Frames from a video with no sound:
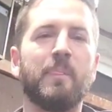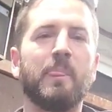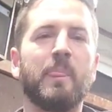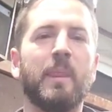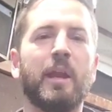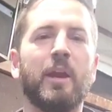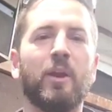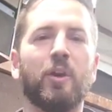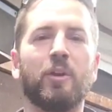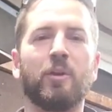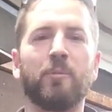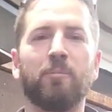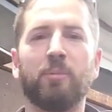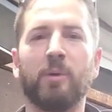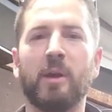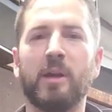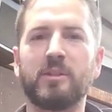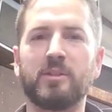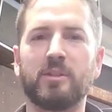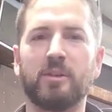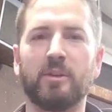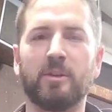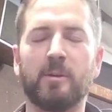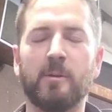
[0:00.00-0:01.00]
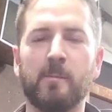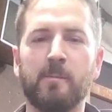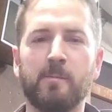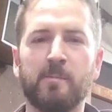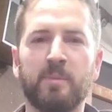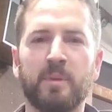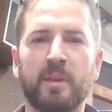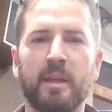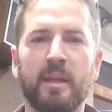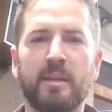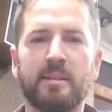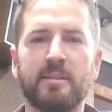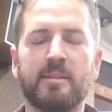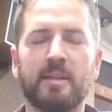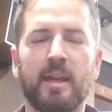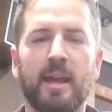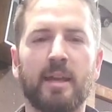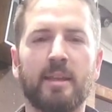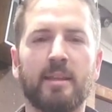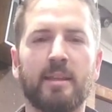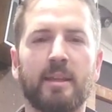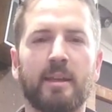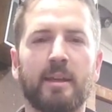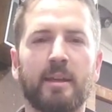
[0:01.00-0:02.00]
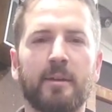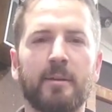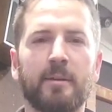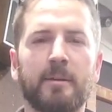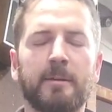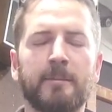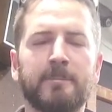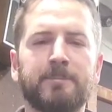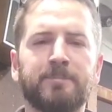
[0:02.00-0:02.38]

air compressor inside there.